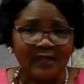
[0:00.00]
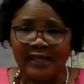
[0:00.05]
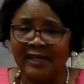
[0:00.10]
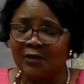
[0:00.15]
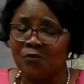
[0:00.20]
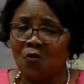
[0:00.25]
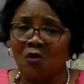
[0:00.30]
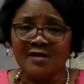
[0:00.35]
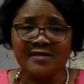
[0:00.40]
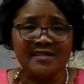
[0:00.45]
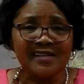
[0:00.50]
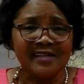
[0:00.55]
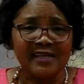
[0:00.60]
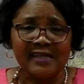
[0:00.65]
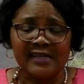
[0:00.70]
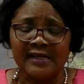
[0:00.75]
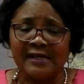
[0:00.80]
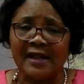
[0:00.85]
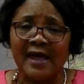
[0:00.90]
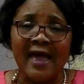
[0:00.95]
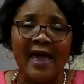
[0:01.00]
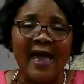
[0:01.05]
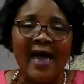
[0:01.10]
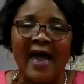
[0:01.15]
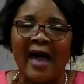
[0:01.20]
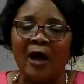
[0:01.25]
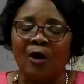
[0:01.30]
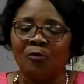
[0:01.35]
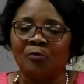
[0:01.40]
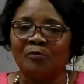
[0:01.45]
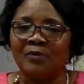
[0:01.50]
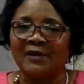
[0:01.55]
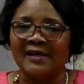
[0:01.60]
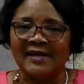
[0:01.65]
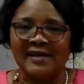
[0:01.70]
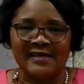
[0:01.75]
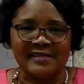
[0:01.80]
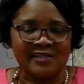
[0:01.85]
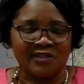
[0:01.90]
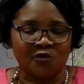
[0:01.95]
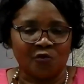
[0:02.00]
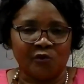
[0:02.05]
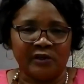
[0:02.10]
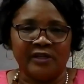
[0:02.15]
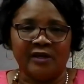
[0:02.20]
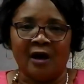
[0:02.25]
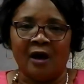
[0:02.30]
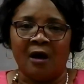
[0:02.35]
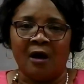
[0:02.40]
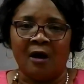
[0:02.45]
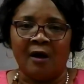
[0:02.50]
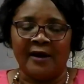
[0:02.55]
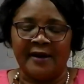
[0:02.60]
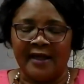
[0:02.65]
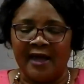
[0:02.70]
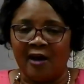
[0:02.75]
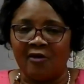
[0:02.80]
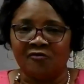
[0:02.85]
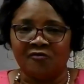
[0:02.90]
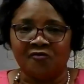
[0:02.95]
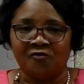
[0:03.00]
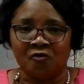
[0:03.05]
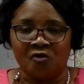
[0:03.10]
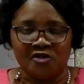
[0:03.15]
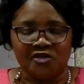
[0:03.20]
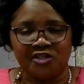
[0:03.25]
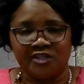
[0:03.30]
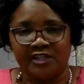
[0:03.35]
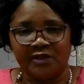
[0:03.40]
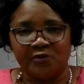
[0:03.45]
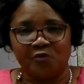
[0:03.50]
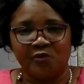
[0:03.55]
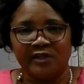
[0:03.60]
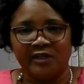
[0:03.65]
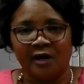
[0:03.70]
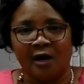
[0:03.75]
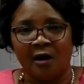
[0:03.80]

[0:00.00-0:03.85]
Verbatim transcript: And once again, how blessed we are and how fortunate we